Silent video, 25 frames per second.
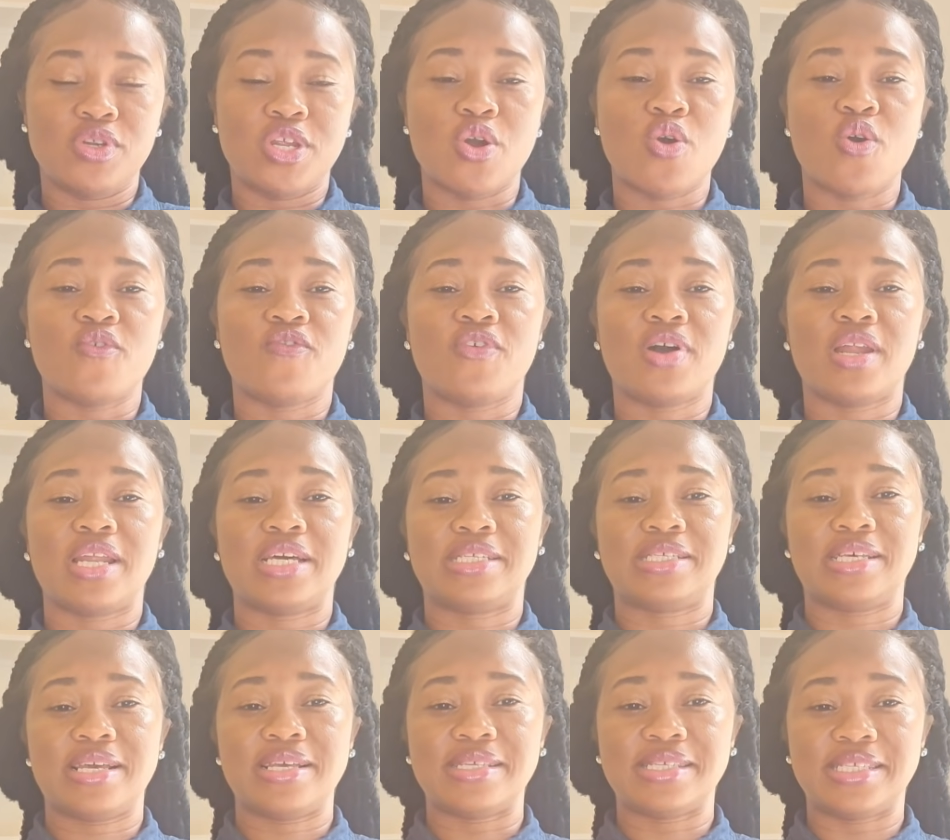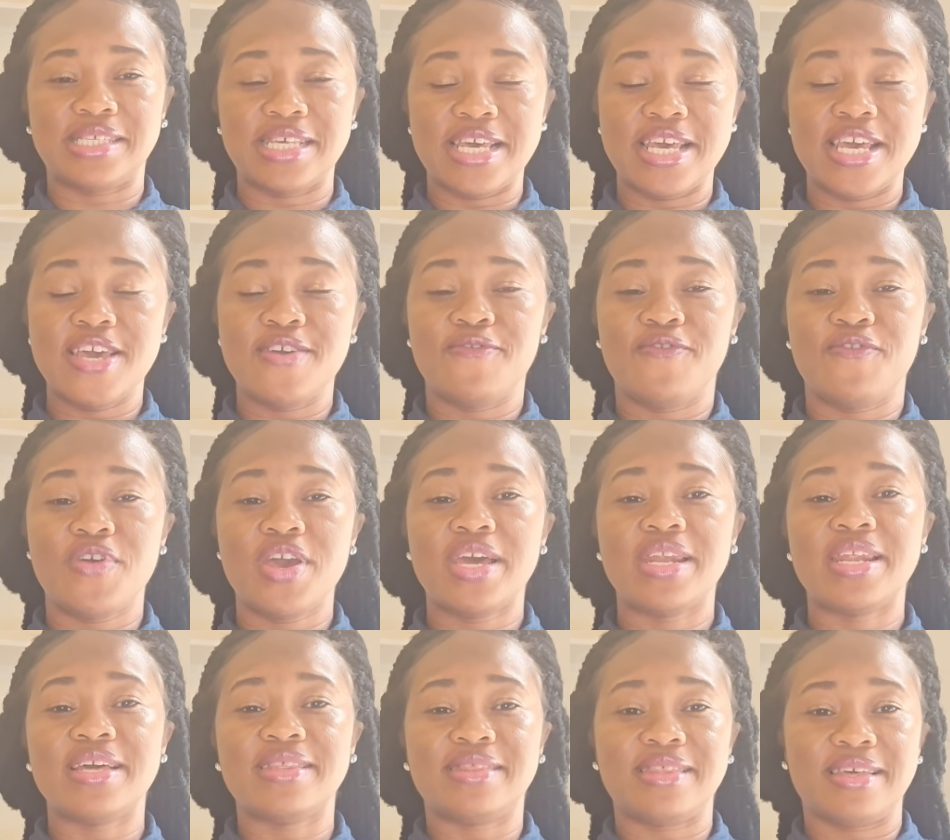the offer letter and see if
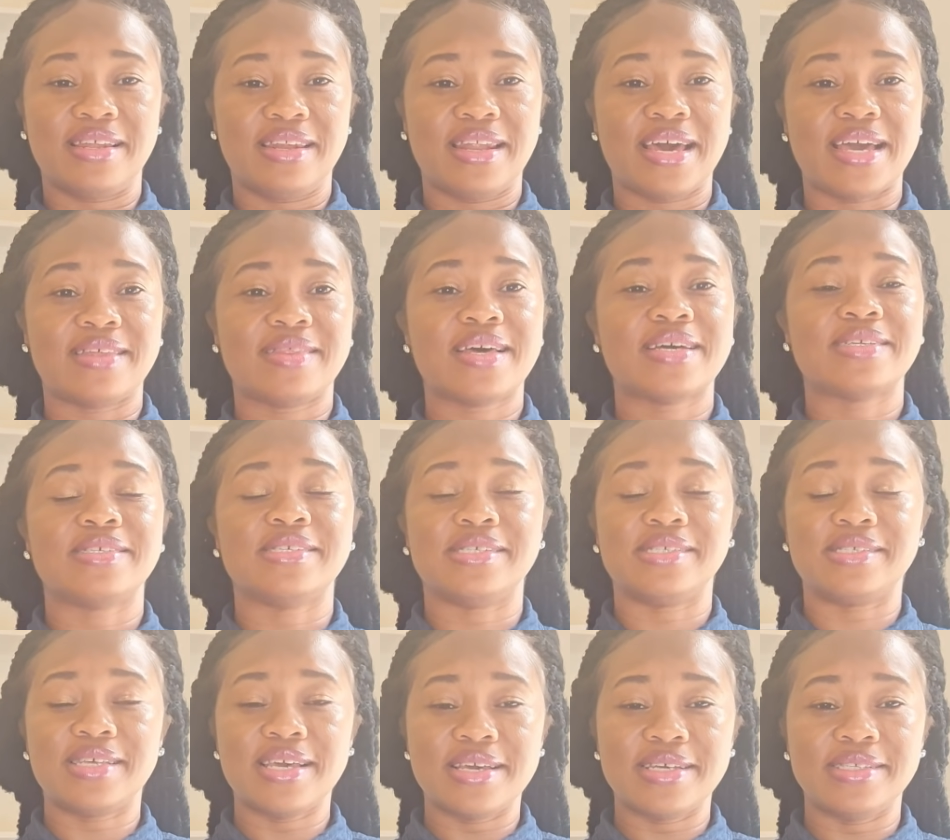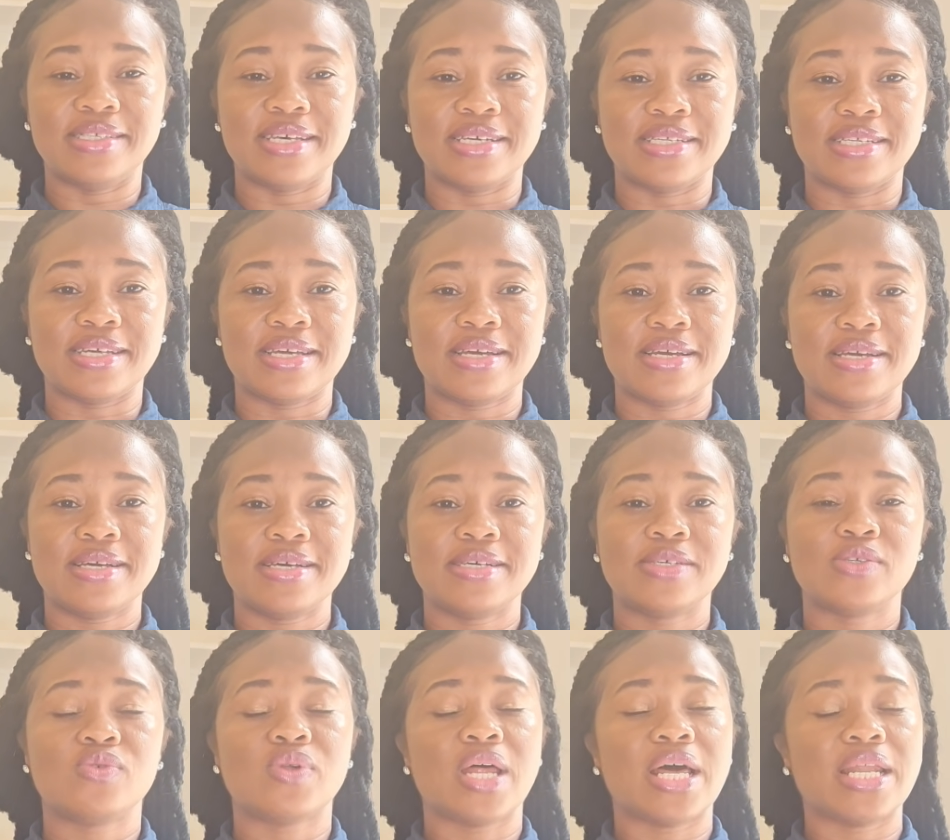anything like that is stated,
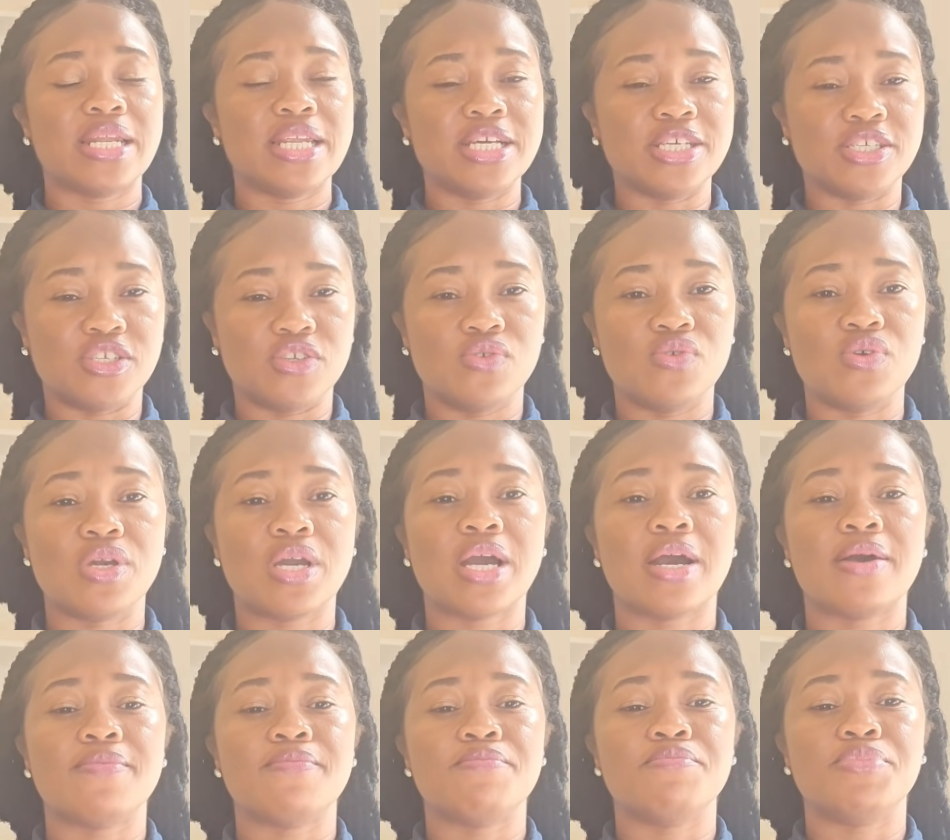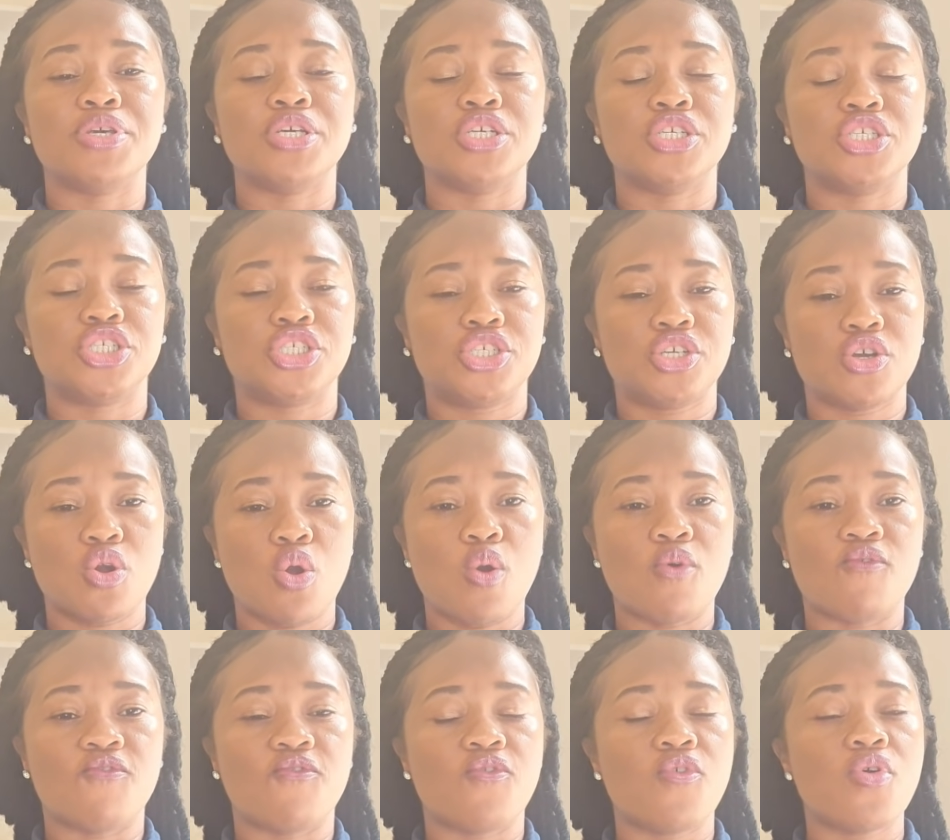so that at least you can be
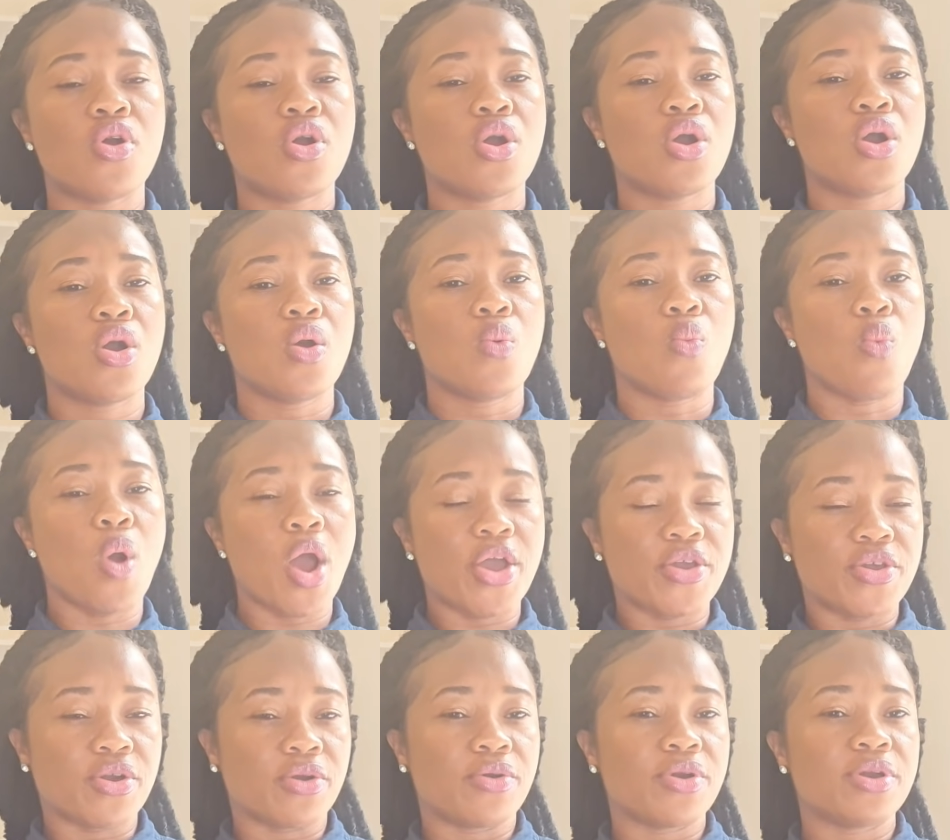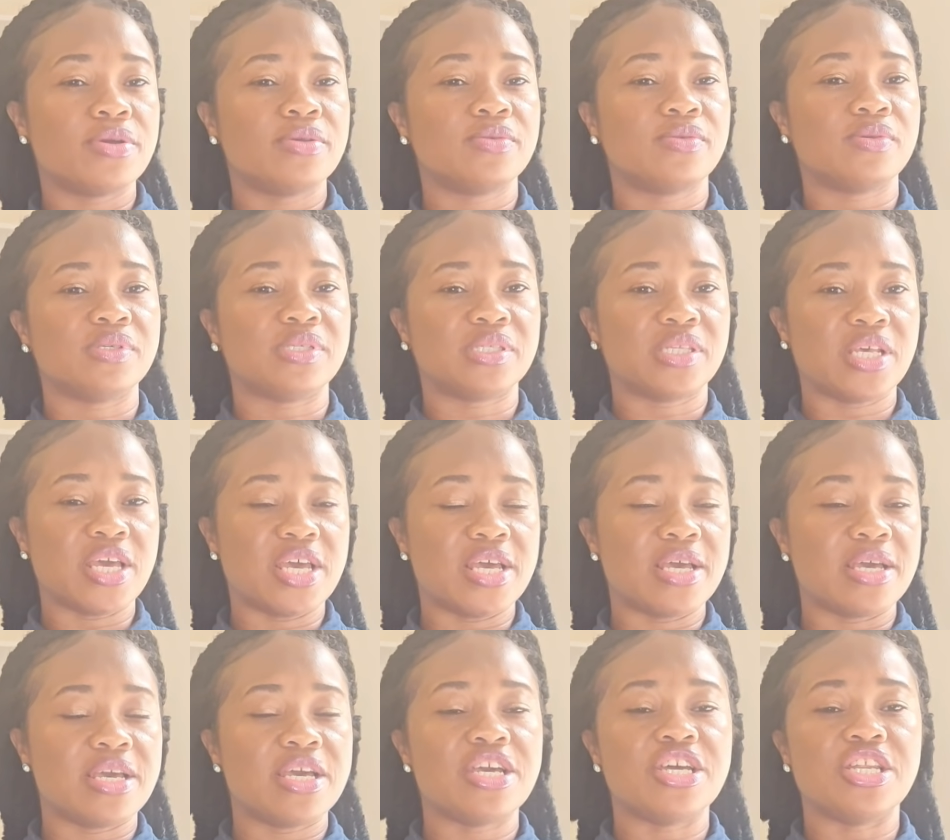sure of where you're going to
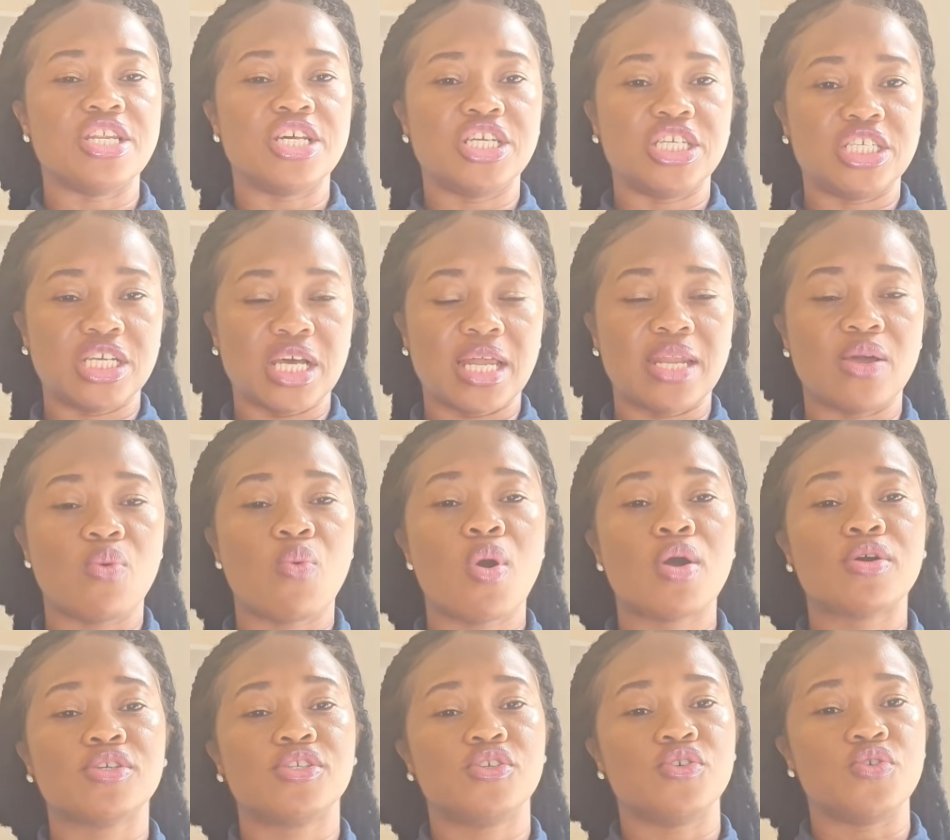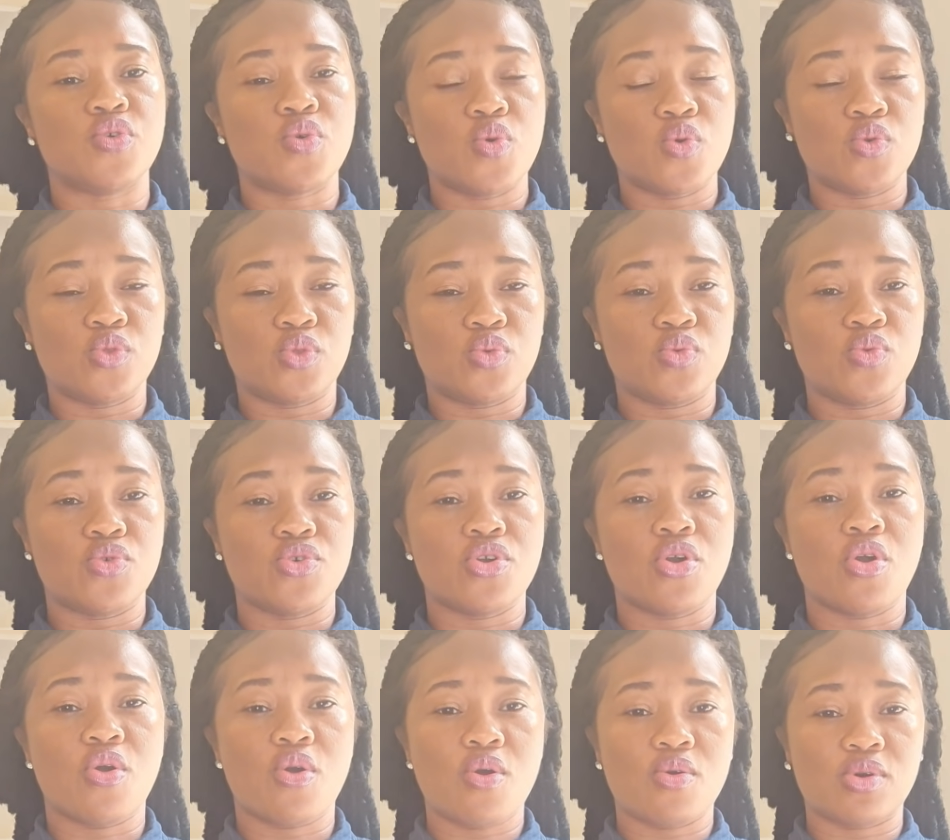stay initially whilst you go through
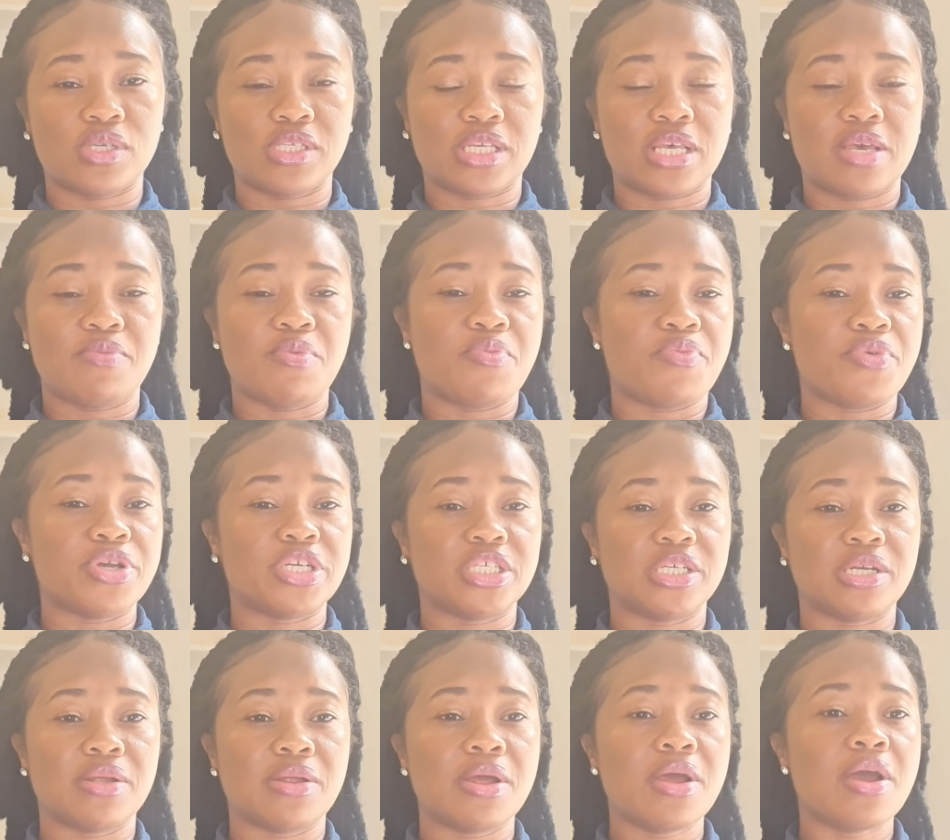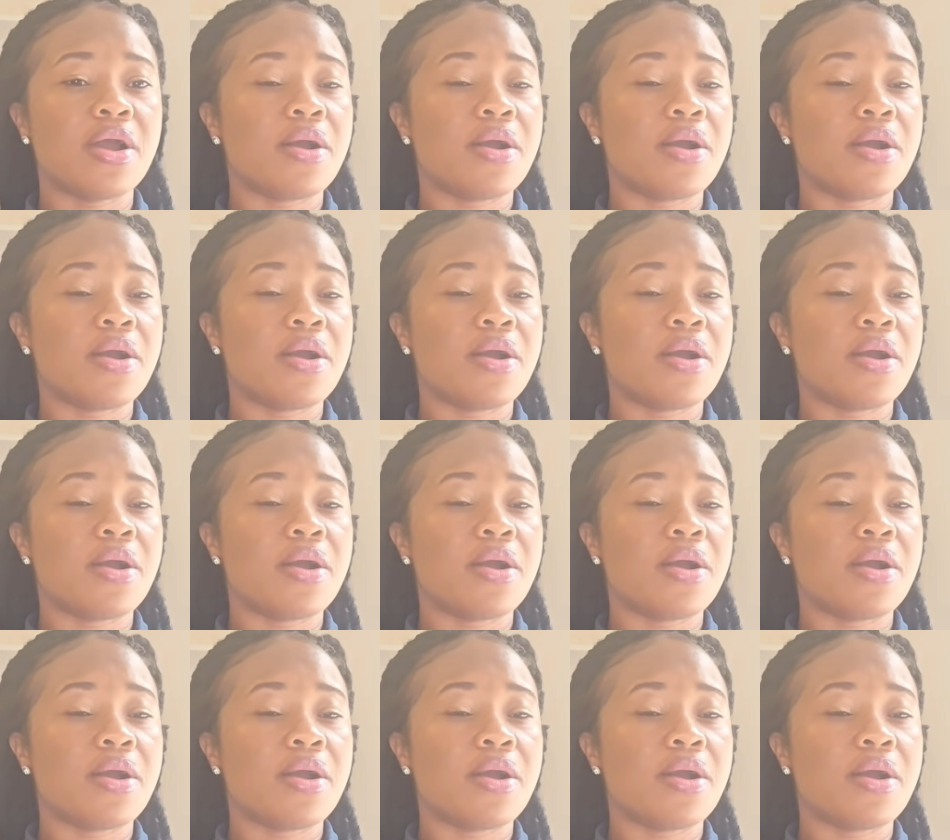your OSCE preparation.